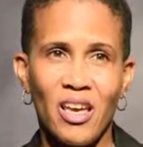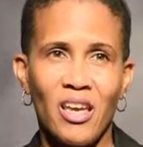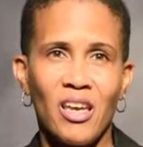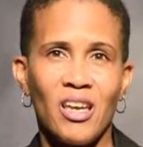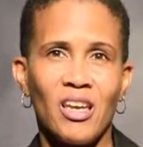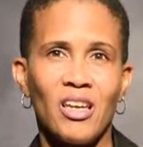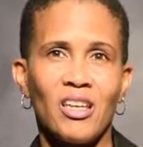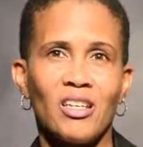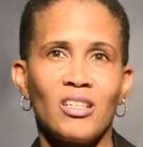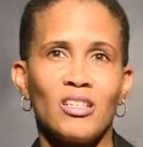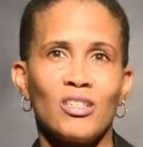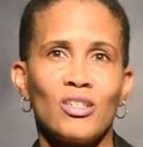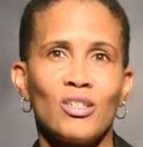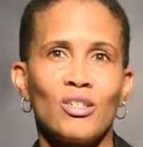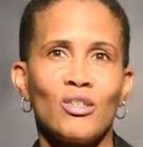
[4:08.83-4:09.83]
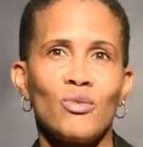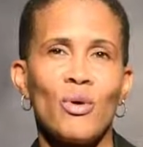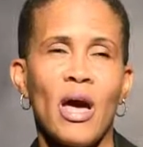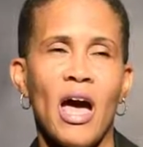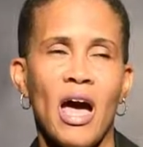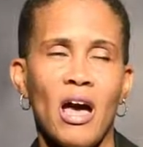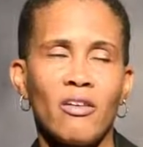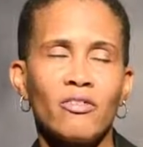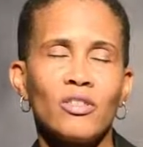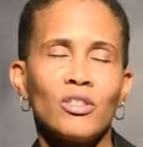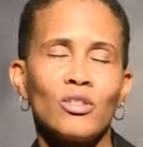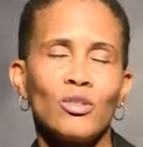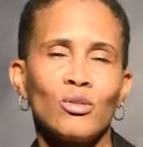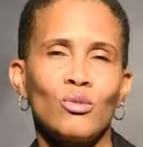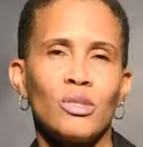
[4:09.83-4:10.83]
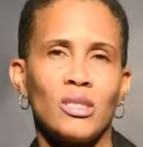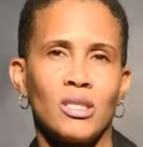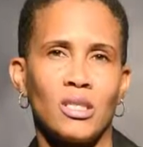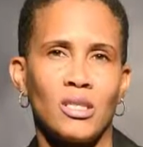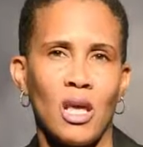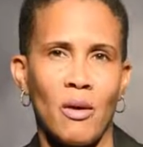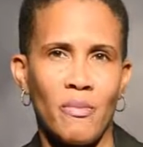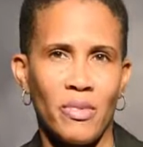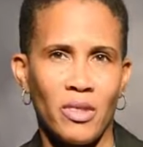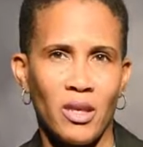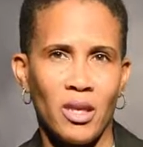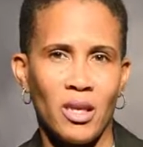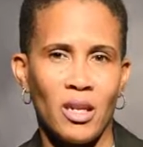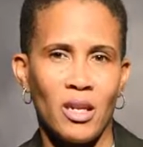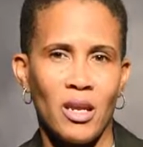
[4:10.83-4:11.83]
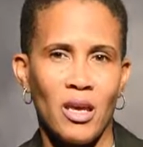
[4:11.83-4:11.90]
and you have to do something